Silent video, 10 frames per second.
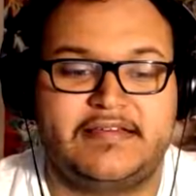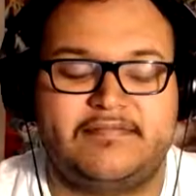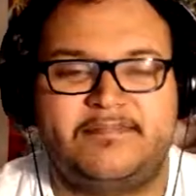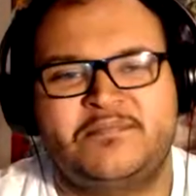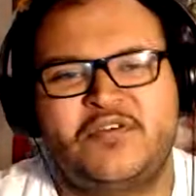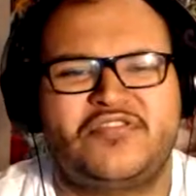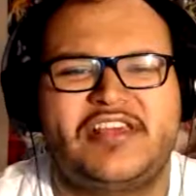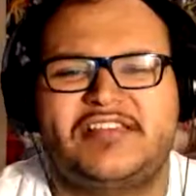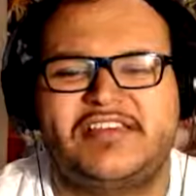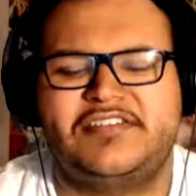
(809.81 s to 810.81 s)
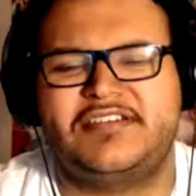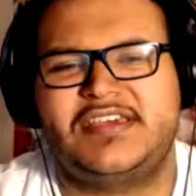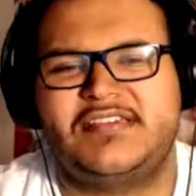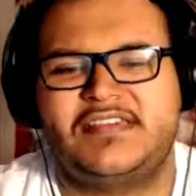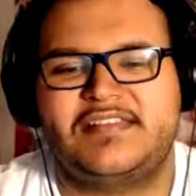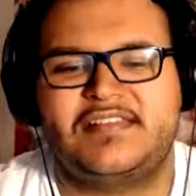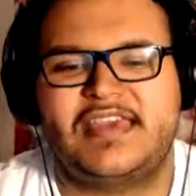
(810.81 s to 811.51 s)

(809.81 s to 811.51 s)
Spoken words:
Most likely cookies, since